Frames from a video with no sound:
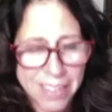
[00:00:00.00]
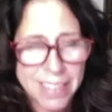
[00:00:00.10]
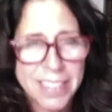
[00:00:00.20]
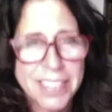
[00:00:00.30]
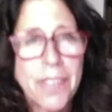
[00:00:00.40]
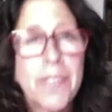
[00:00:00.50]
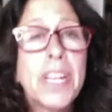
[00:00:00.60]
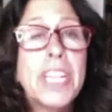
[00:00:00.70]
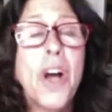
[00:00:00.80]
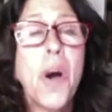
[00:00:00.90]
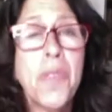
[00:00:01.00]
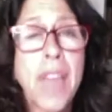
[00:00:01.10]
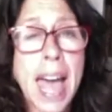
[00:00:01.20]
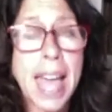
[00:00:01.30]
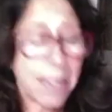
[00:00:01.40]
so we know
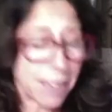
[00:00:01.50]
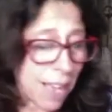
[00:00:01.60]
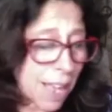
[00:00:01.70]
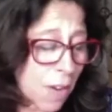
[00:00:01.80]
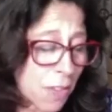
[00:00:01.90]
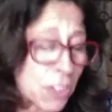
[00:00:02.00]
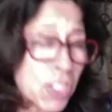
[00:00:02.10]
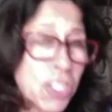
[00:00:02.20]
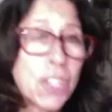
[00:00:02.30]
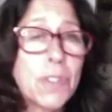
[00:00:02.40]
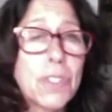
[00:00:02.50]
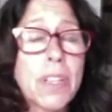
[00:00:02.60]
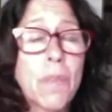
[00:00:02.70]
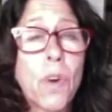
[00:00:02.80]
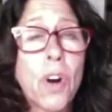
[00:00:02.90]
that uh, the
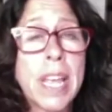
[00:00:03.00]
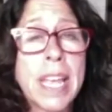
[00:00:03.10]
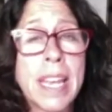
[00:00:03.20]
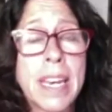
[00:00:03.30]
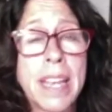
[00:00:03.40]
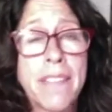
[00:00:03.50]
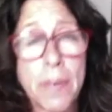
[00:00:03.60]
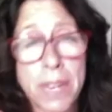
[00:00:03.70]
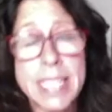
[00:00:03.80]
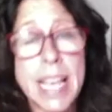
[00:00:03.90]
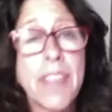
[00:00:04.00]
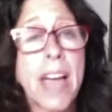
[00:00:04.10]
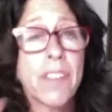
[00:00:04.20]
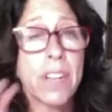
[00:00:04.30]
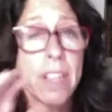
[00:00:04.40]
Jews were in, if they were in South
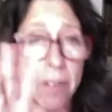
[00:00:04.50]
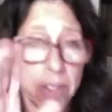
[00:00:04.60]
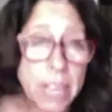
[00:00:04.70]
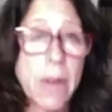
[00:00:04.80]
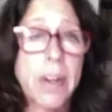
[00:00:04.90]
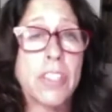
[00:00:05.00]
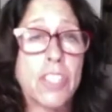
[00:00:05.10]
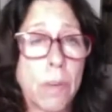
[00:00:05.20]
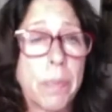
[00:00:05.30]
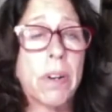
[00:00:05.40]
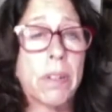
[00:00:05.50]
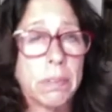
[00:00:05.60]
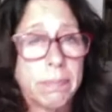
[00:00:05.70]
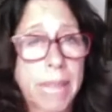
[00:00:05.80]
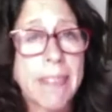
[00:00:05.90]
Africa, they were, they were in Joburg
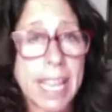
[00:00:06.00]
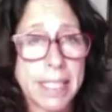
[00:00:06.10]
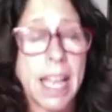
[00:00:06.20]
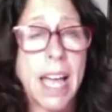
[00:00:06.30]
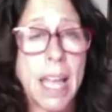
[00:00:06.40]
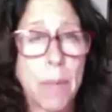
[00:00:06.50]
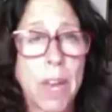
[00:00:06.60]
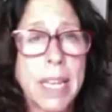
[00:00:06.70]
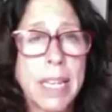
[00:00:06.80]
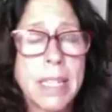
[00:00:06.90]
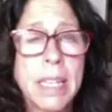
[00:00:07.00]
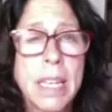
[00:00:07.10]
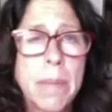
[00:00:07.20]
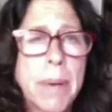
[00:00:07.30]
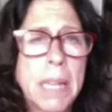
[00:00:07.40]
at that time, right?
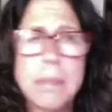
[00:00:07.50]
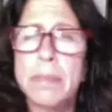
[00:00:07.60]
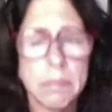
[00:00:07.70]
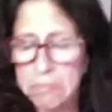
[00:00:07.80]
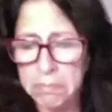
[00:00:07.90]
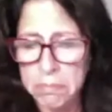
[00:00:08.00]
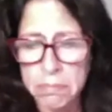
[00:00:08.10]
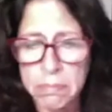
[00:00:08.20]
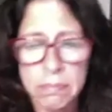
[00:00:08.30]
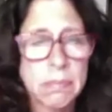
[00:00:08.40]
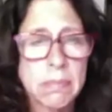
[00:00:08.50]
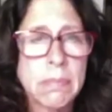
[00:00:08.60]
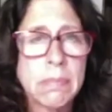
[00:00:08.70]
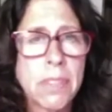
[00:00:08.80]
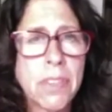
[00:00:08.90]
But
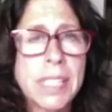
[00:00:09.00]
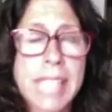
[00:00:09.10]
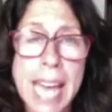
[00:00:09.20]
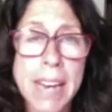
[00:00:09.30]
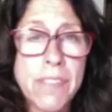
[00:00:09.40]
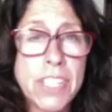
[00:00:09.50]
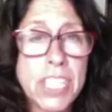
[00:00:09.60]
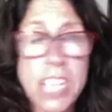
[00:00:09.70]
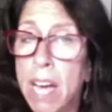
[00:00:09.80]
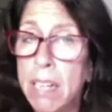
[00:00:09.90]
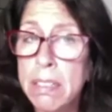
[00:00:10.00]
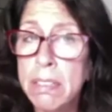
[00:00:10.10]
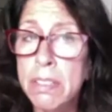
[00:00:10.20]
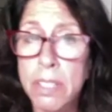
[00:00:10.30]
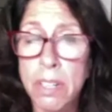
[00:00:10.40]
were there a lot of
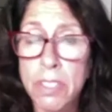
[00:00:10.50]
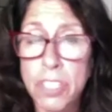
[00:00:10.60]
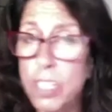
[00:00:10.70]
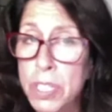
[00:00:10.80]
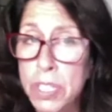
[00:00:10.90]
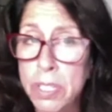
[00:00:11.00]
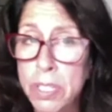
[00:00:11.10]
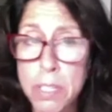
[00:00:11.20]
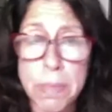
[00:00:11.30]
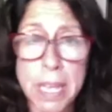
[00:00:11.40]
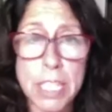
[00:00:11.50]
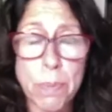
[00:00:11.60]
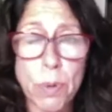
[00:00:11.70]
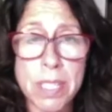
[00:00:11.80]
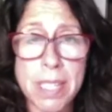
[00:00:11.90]
young girl, Jewish girls playing
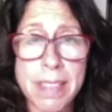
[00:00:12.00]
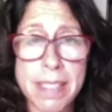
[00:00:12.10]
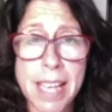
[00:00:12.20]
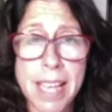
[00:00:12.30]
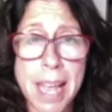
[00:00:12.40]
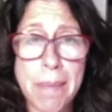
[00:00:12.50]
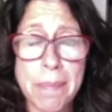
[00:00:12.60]
sports at the time?